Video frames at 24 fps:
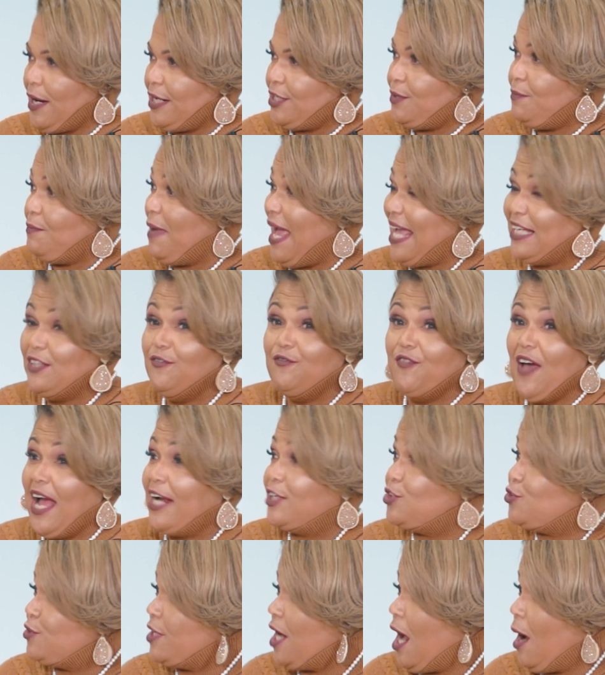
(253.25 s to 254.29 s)

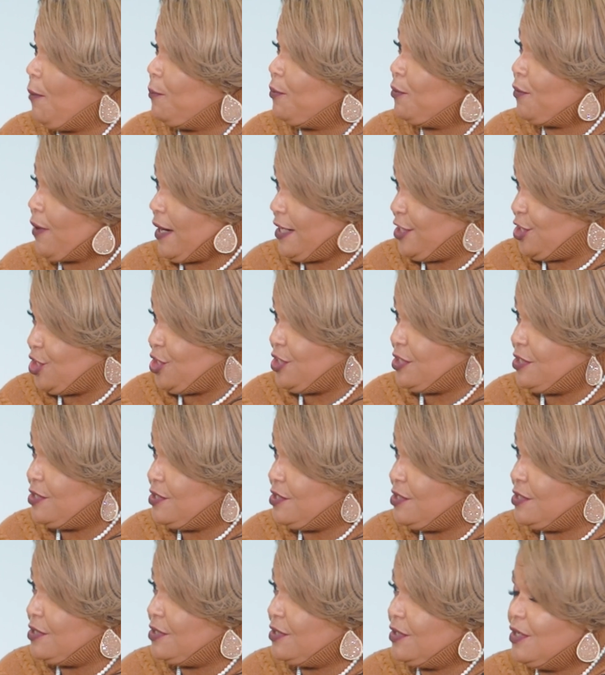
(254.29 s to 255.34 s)
manufacturing operations
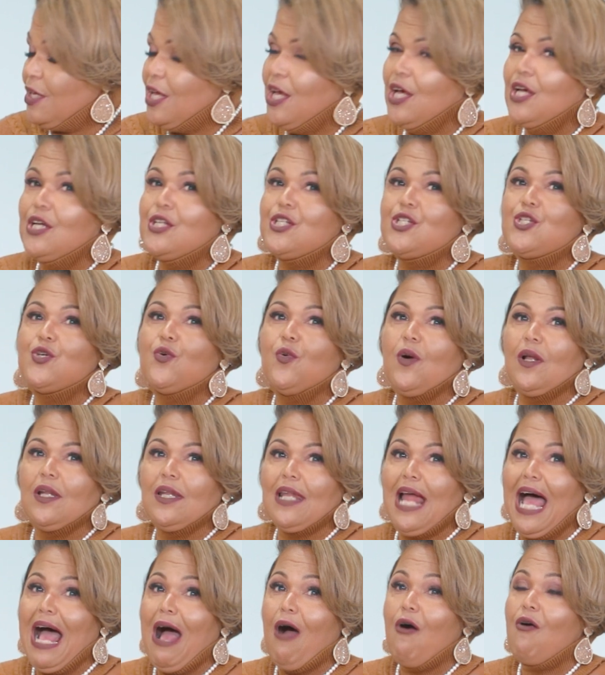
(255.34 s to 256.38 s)
to
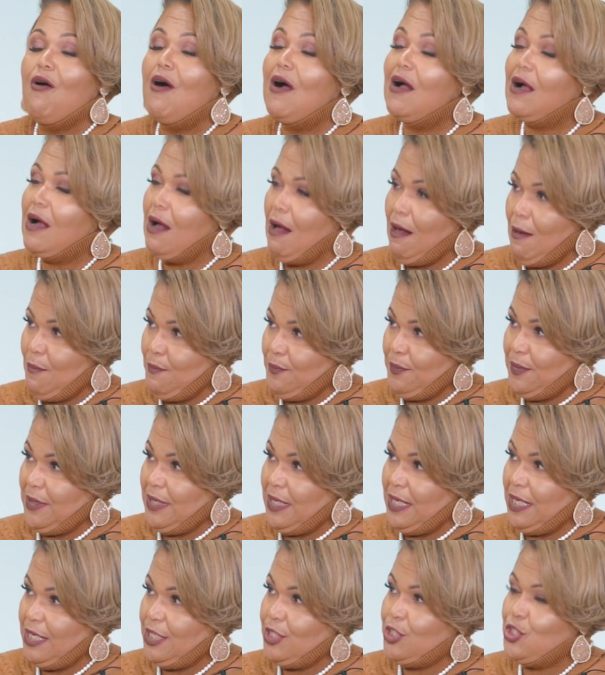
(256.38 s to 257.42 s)
allow a
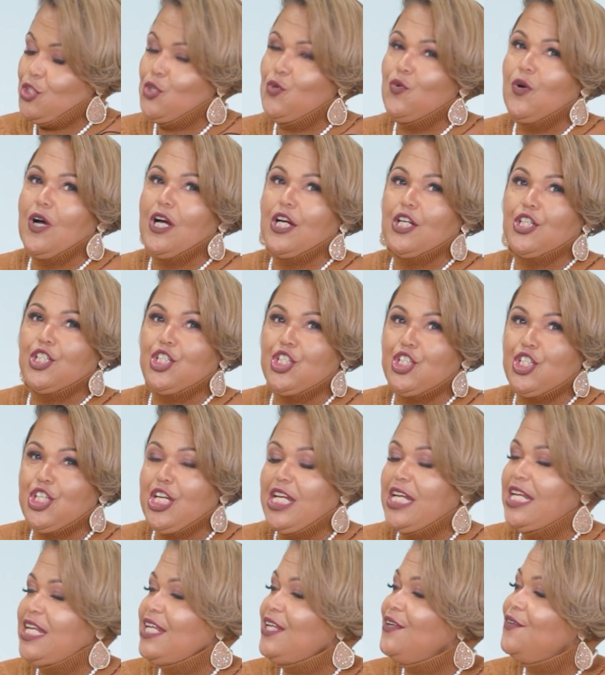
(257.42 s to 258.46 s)
company to
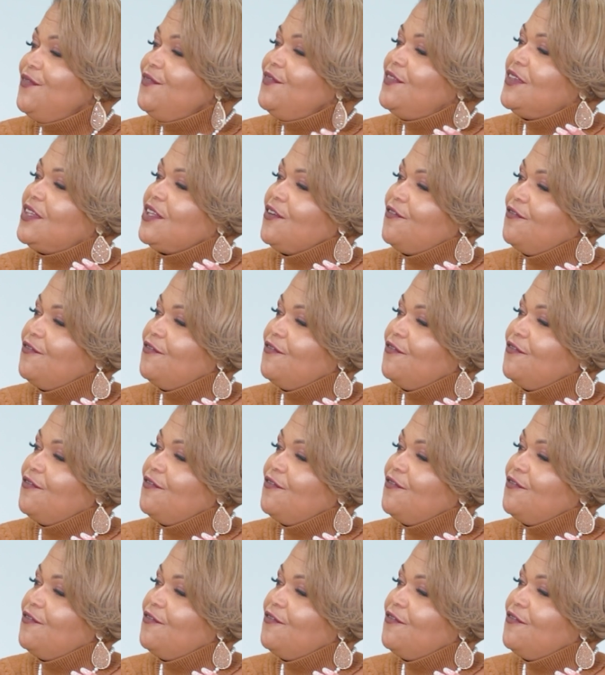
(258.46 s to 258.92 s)
achieve the